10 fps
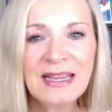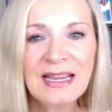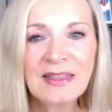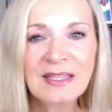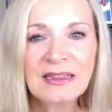
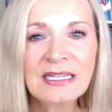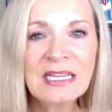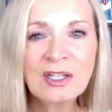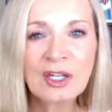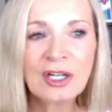And the
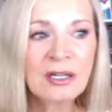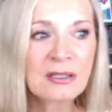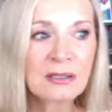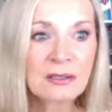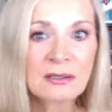leader,
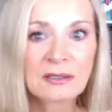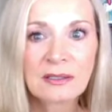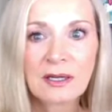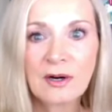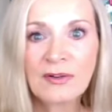
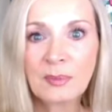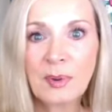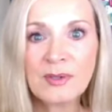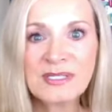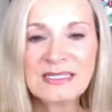or
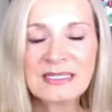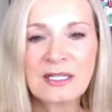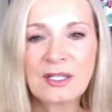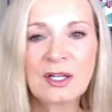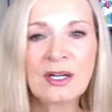supposed
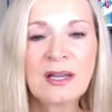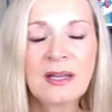leader,